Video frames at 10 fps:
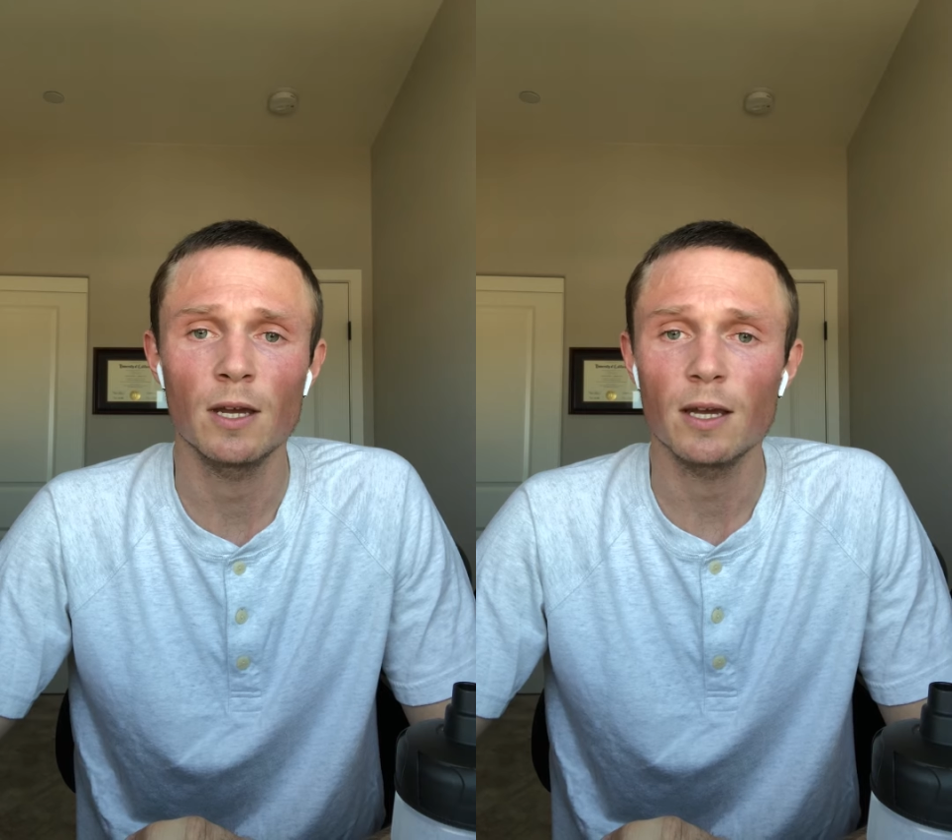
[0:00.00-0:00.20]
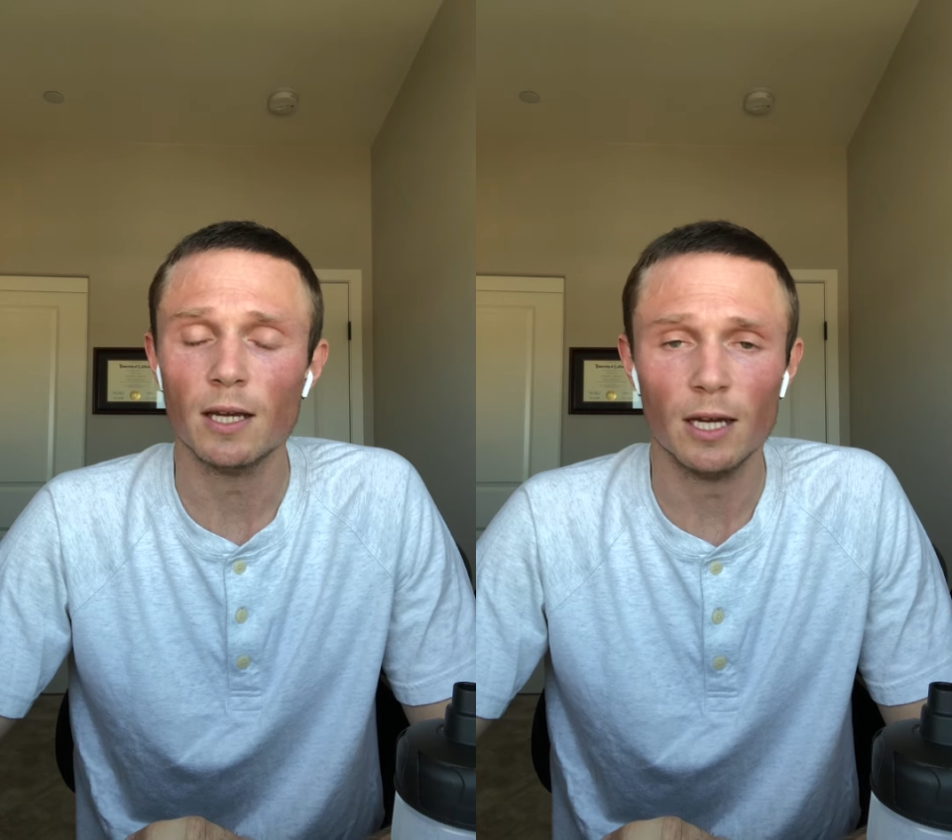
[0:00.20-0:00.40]

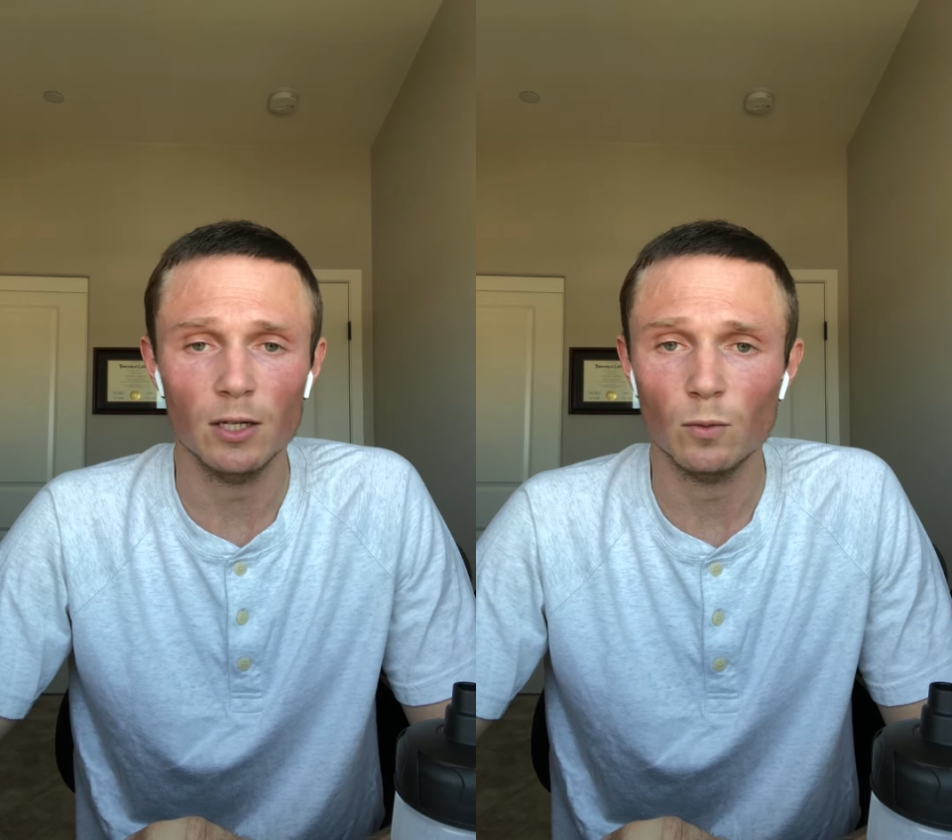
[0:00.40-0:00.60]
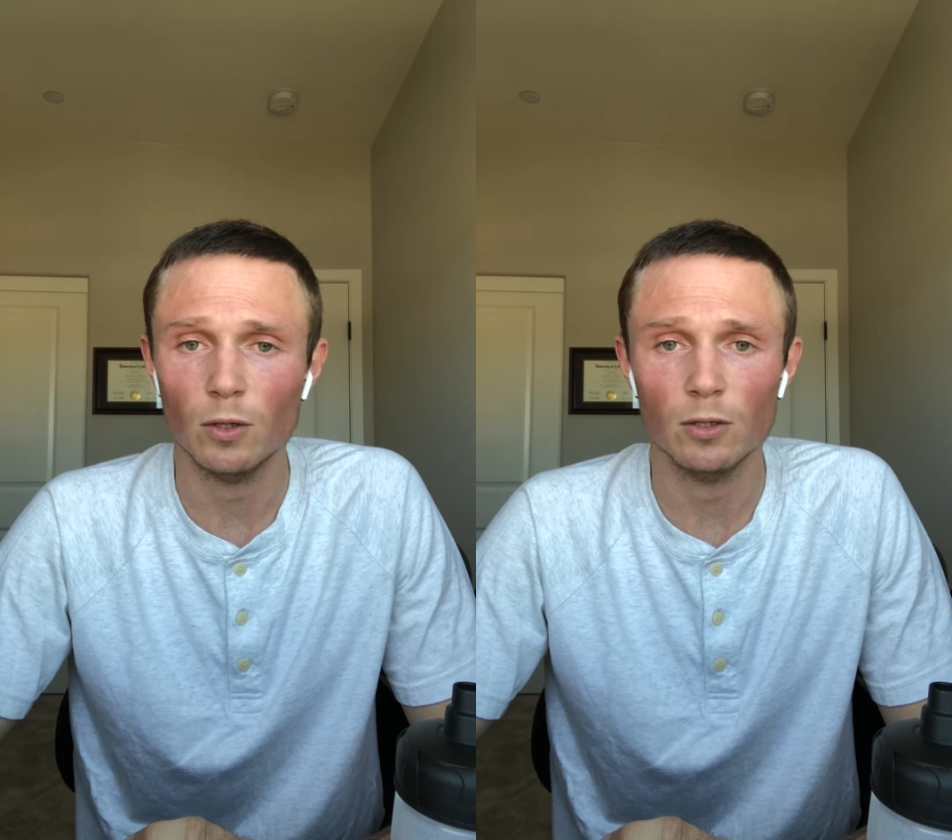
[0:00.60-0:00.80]

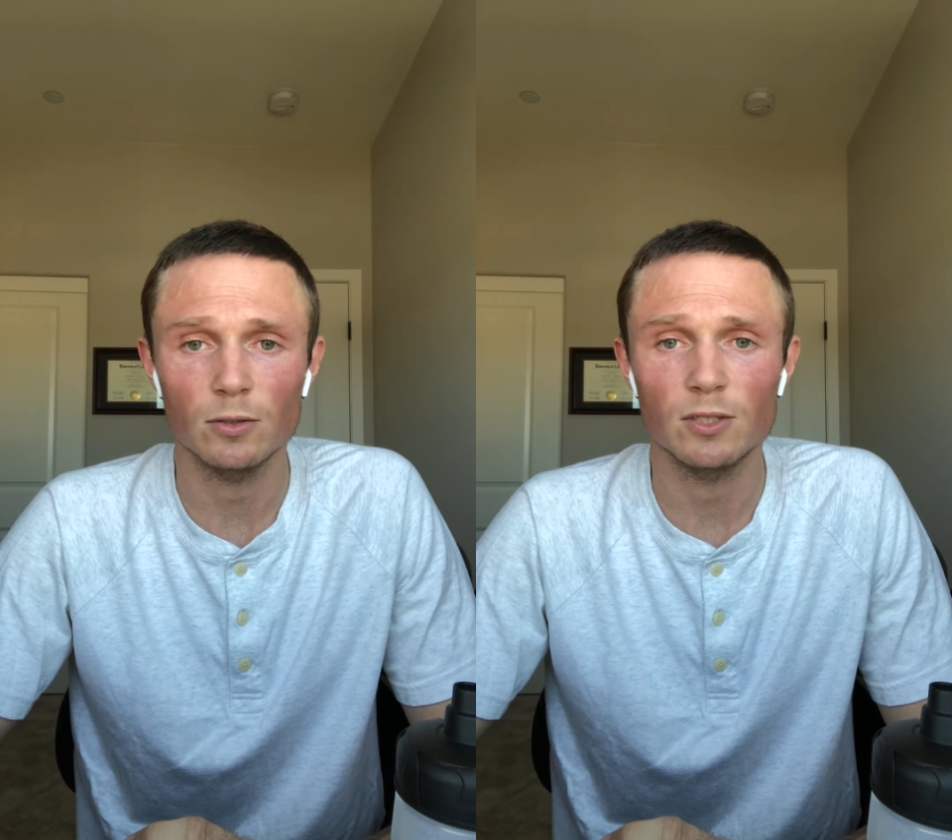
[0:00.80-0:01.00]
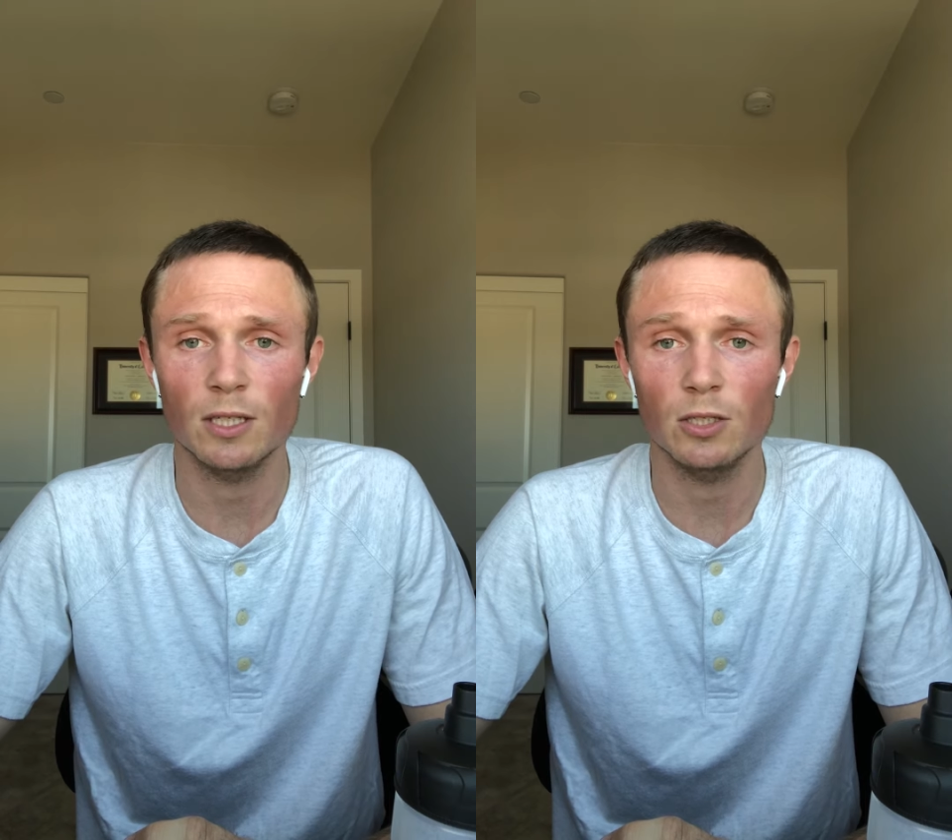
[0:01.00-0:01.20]
kind
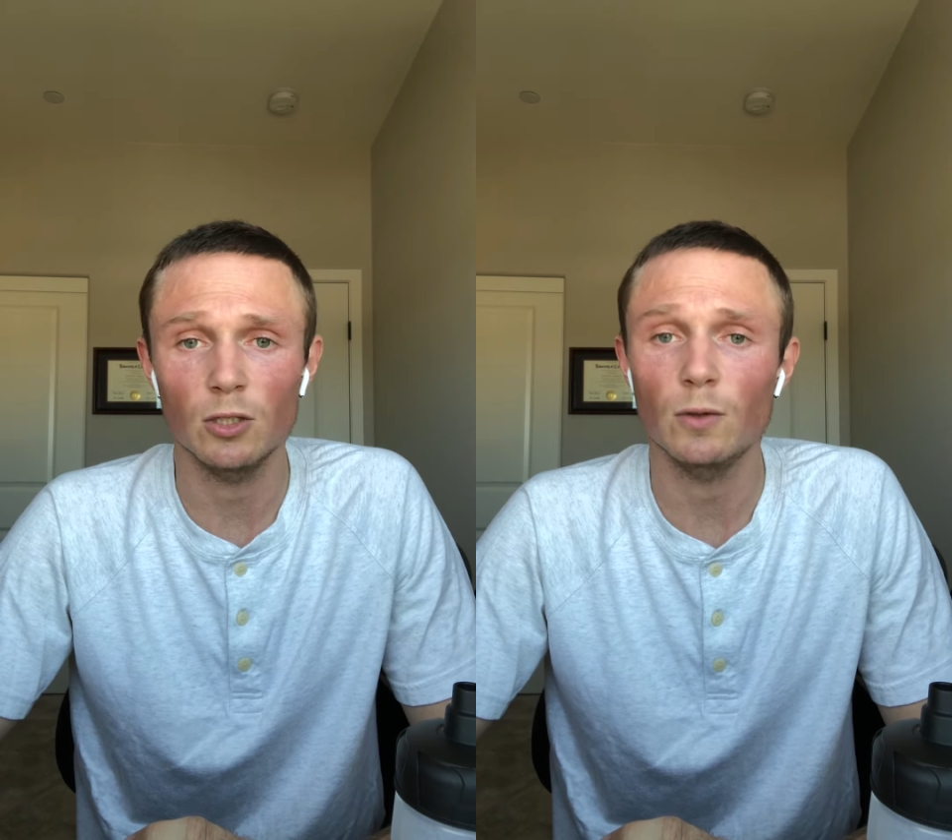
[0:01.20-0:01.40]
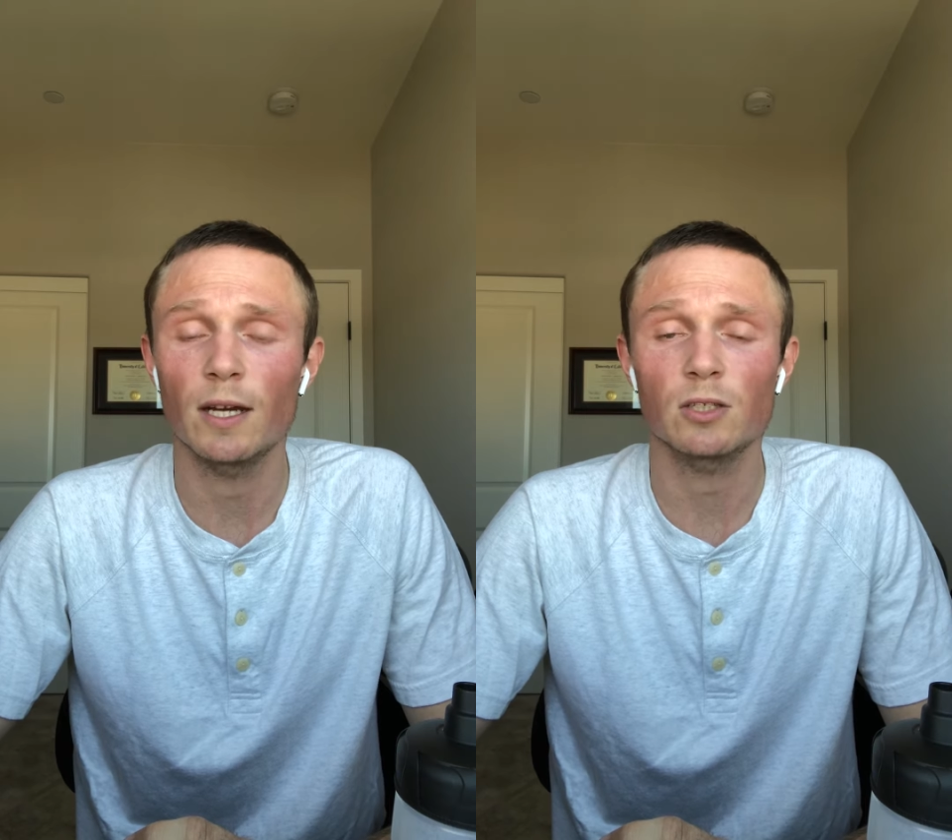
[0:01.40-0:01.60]
words and
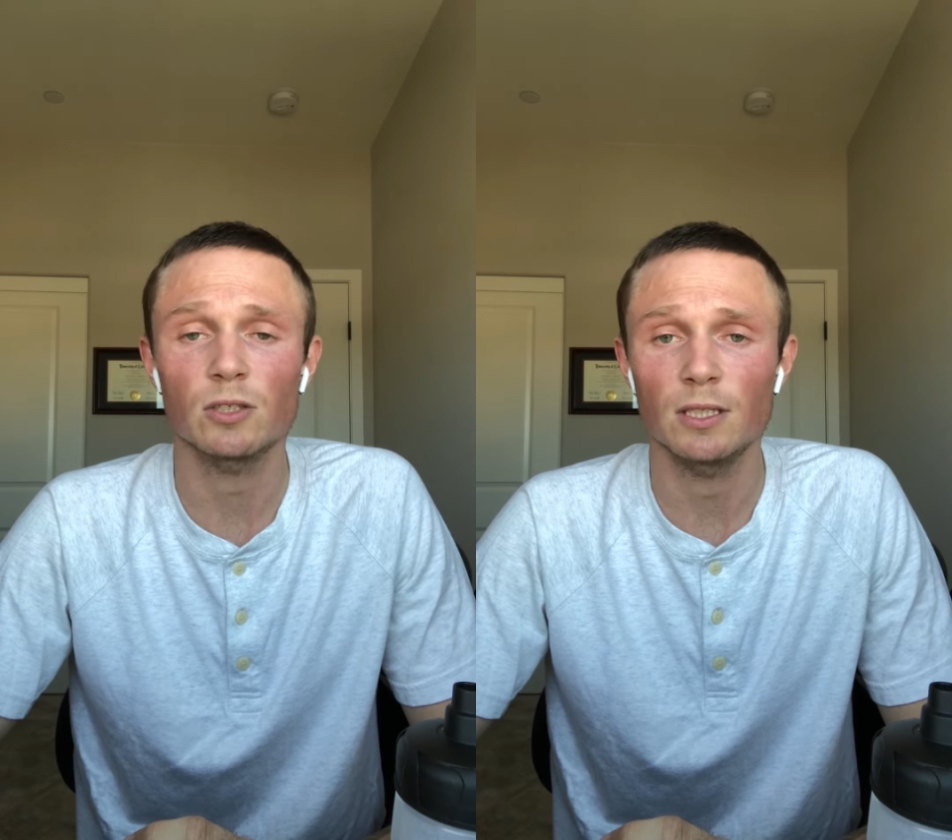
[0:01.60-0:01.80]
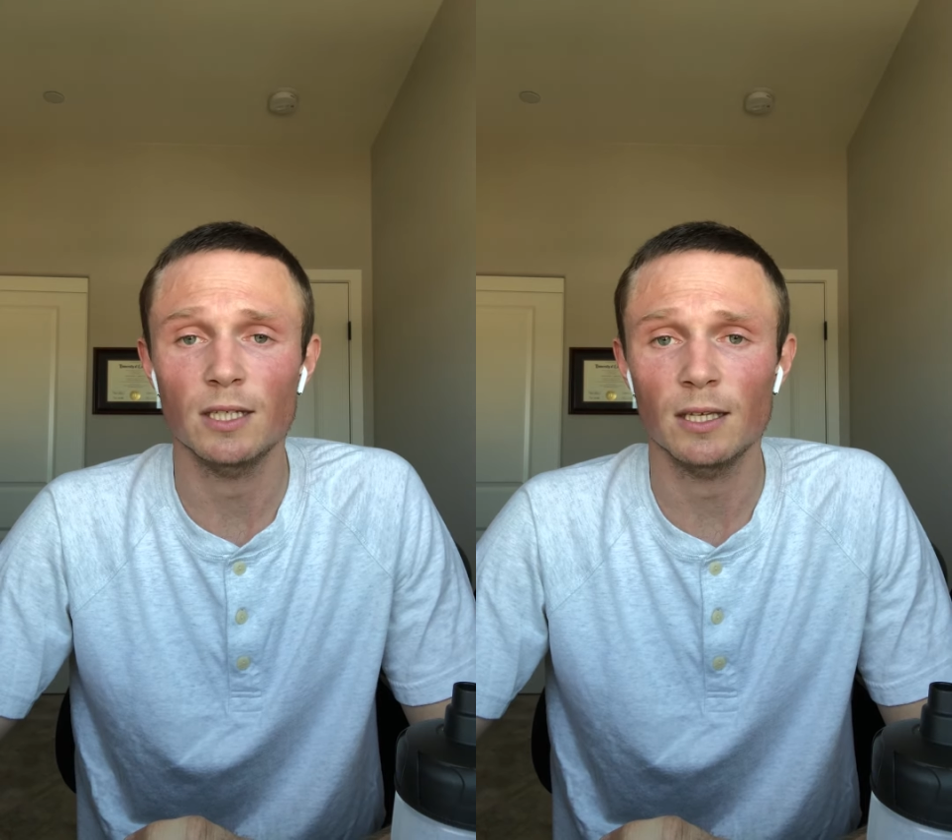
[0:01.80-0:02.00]
you
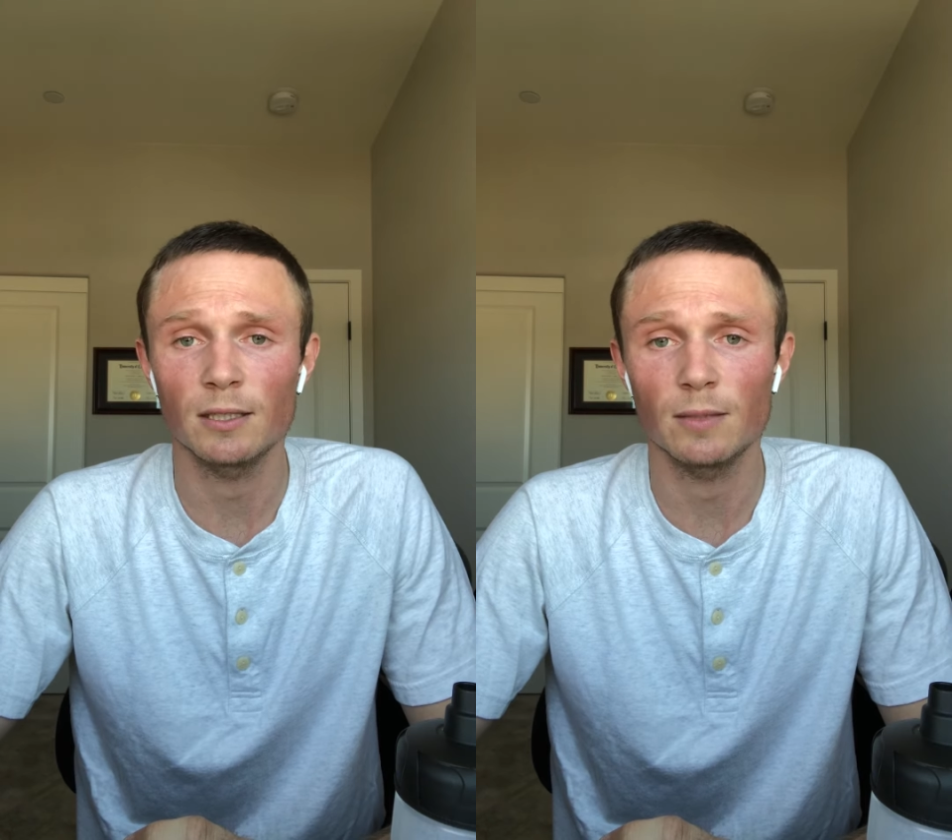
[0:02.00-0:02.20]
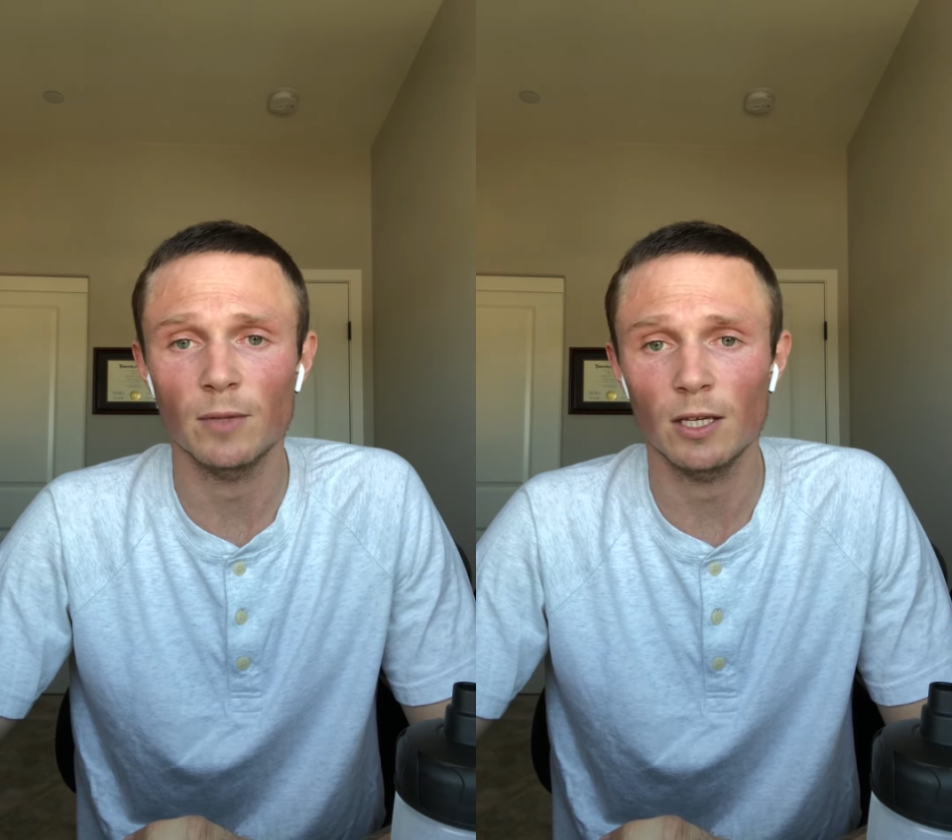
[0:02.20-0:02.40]
actually telling
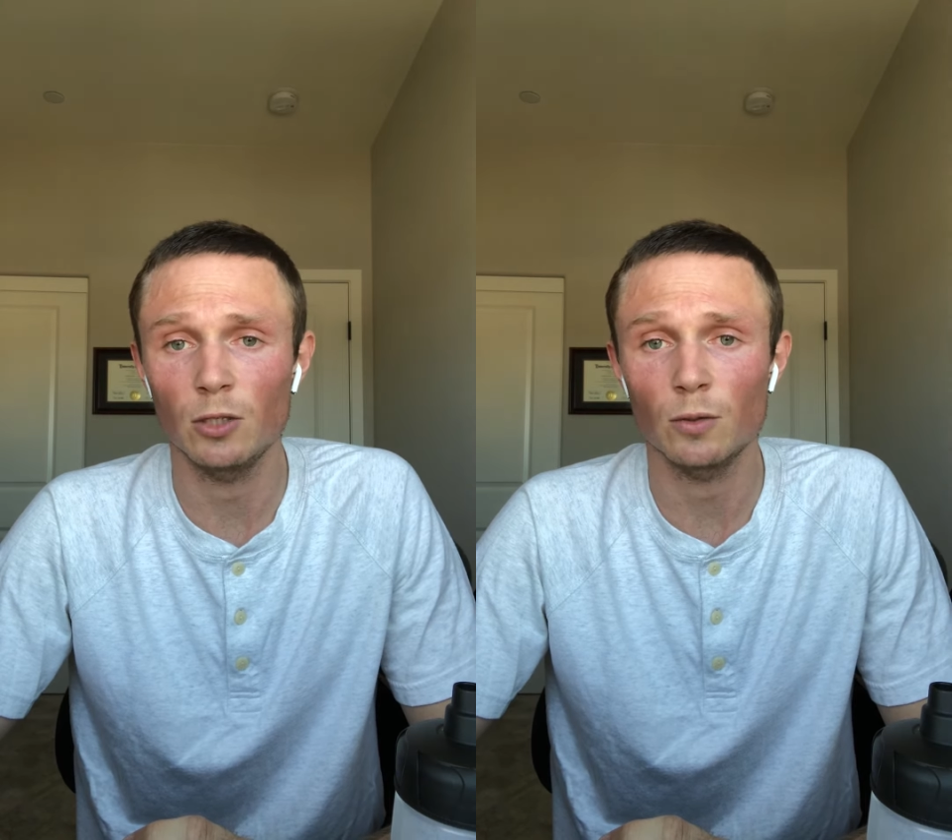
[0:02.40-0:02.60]
them that you